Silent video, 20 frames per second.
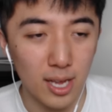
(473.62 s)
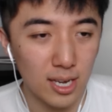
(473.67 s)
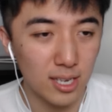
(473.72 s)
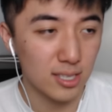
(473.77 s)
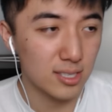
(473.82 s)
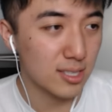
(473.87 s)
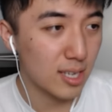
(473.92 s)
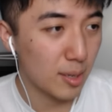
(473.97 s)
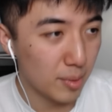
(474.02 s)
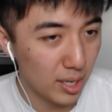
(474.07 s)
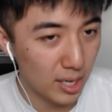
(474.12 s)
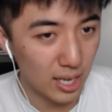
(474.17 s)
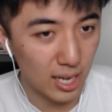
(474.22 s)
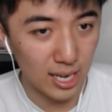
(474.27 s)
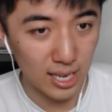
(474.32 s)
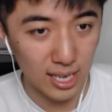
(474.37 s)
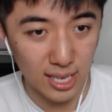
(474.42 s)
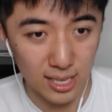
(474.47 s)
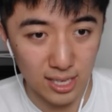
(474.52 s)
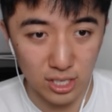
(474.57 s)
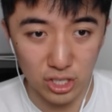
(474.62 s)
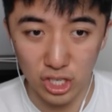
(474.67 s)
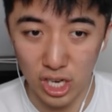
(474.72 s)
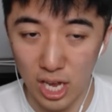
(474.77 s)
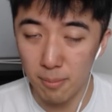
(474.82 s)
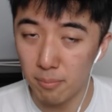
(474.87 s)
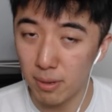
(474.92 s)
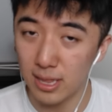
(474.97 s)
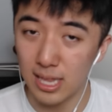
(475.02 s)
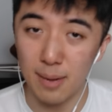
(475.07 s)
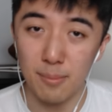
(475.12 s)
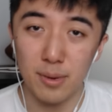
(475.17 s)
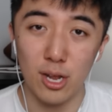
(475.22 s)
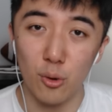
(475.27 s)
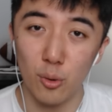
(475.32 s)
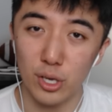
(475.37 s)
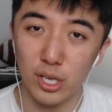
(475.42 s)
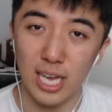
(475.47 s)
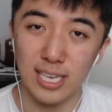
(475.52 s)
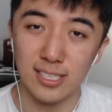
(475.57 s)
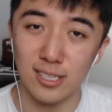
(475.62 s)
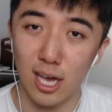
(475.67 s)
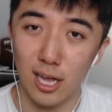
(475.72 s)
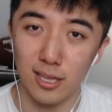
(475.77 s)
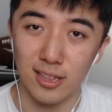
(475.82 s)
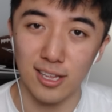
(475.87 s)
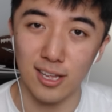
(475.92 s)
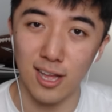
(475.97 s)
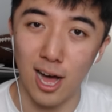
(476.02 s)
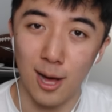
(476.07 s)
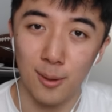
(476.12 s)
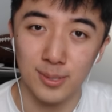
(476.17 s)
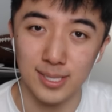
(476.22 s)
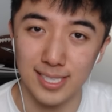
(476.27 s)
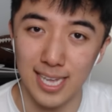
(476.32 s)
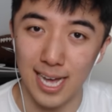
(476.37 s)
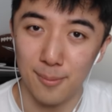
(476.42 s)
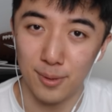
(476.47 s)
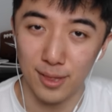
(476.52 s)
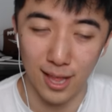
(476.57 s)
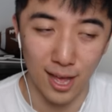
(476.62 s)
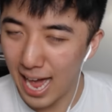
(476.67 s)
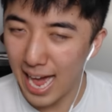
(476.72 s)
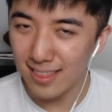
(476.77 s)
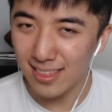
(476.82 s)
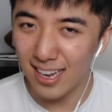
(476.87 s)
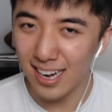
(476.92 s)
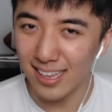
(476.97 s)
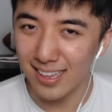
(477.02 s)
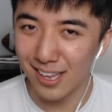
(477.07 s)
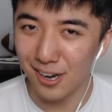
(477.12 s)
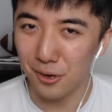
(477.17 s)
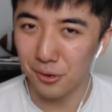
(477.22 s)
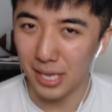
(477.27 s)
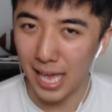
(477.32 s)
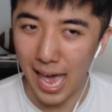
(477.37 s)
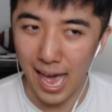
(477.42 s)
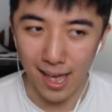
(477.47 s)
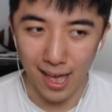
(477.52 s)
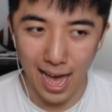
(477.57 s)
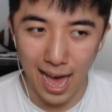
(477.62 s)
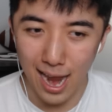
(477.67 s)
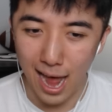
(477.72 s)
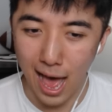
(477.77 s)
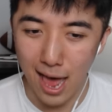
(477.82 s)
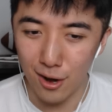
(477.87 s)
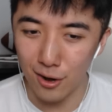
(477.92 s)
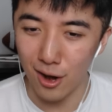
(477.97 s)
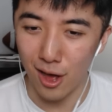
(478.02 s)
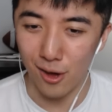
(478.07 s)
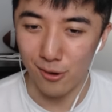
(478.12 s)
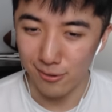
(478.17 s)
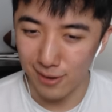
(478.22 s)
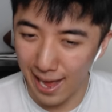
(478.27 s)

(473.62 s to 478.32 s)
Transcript: I need to stop eating. I need to hit the gym. But let me know what you guys thought in the comments down below. I thought I did okay. I, I don't know.